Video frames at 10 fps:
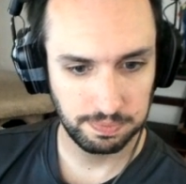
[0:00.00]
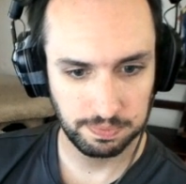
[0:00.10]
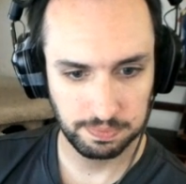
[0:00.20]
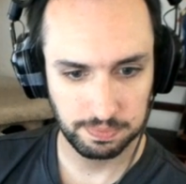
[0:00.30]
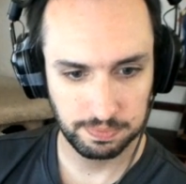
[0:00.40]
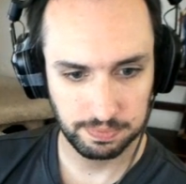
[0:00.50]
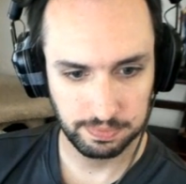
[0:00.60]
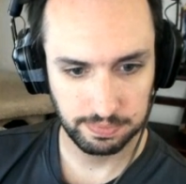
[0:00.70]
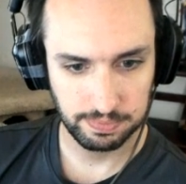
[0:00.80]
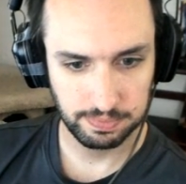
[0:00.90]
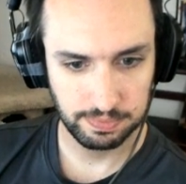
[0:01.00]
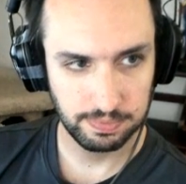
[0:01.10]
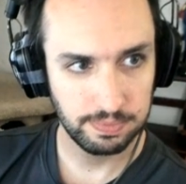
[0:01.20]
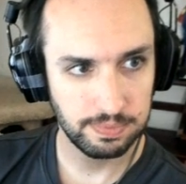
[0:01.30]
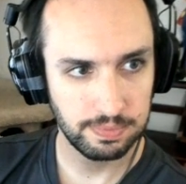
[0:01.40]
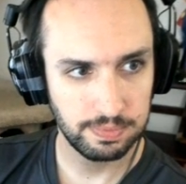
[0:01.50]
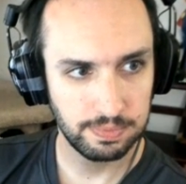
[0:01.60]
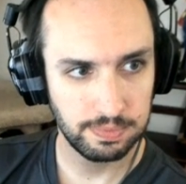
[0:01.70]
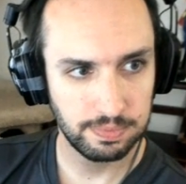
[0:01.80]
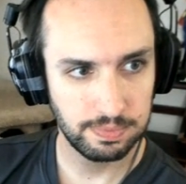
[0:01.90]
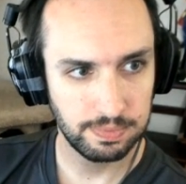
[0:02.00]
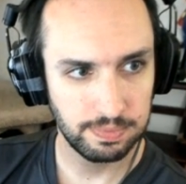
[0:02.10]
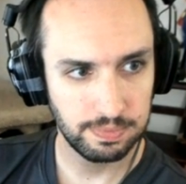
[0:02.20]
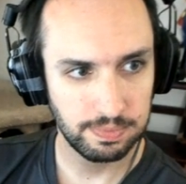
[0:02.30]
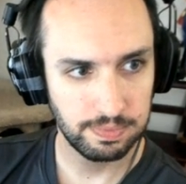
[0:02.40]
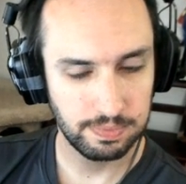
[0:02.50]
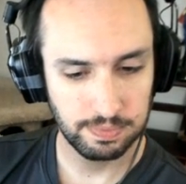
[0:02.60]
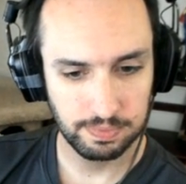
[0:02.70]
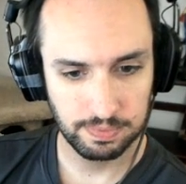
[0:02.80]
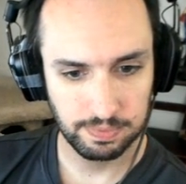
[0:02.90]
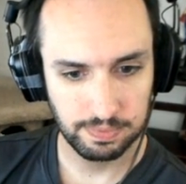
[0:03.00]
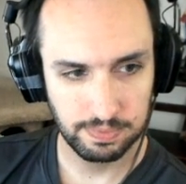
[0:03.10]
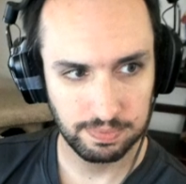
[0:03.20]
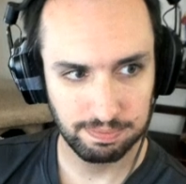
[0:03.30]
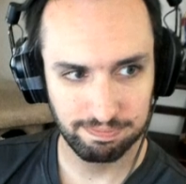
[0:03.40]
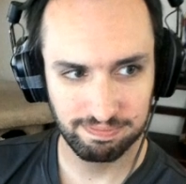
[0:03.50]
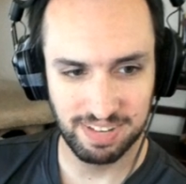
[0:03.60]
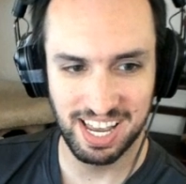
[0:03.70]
Nothing is said.